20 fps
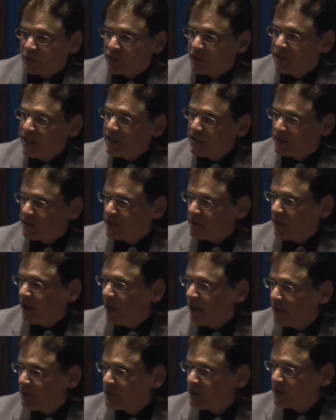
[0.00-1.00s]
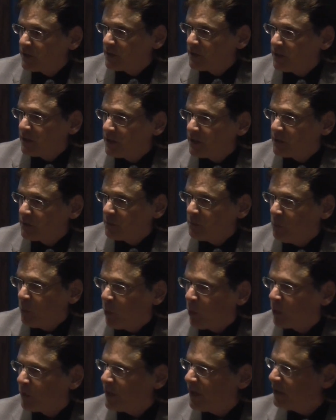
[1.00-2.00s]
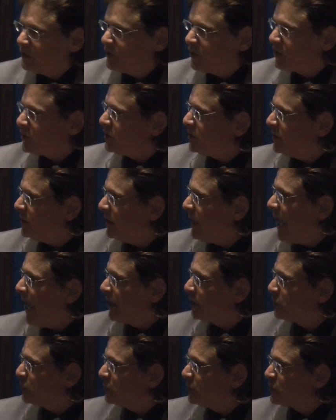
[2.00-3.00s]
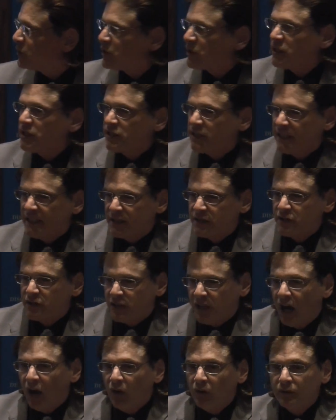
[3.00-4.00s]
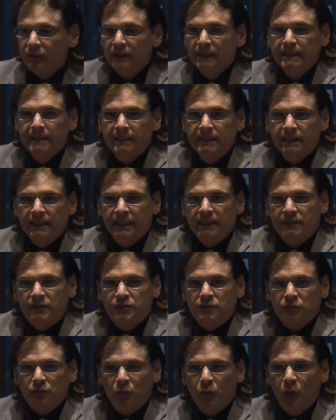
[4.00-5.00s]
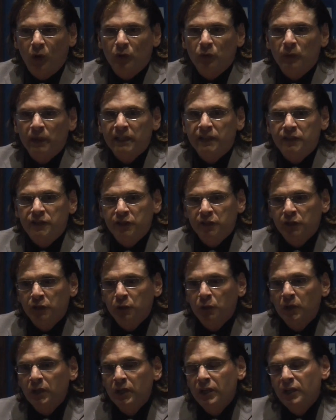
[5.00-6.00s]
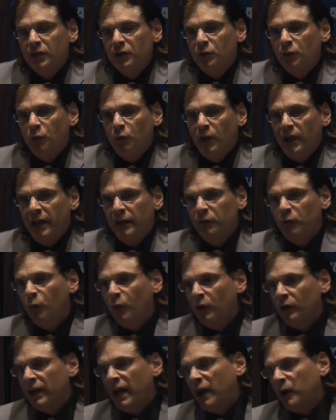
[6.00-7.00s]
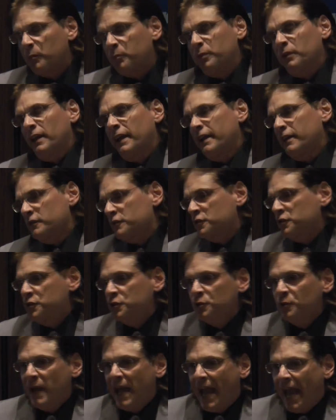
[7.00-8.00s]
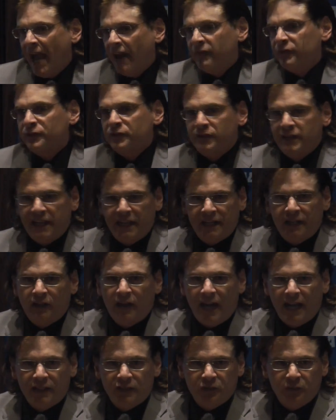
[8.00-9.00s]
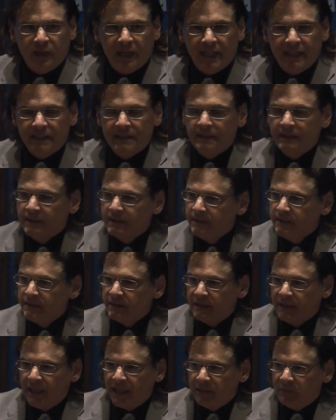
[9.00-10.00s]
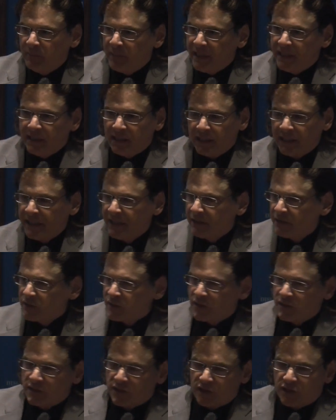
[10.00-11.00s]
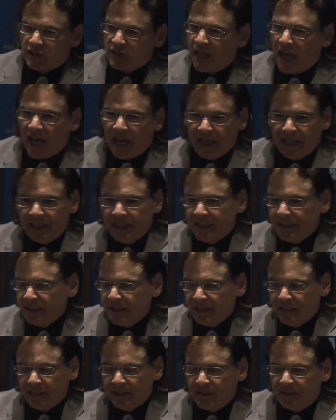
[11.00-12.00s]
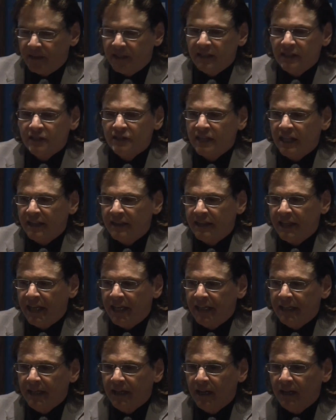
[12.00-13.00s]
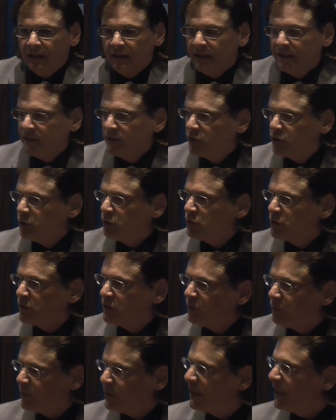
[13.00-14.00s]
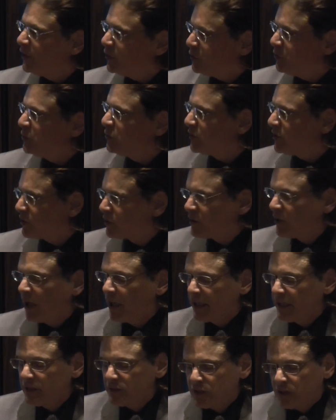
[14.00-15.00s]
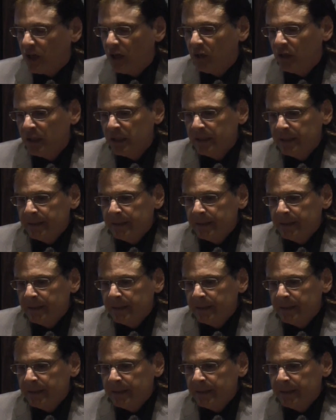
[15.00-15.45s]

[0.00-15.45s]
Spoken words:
season to us is more than just the actual season itself. It's what we do and what our players do after they graduate and being leaders in society and things that they and choose what they choose to study. So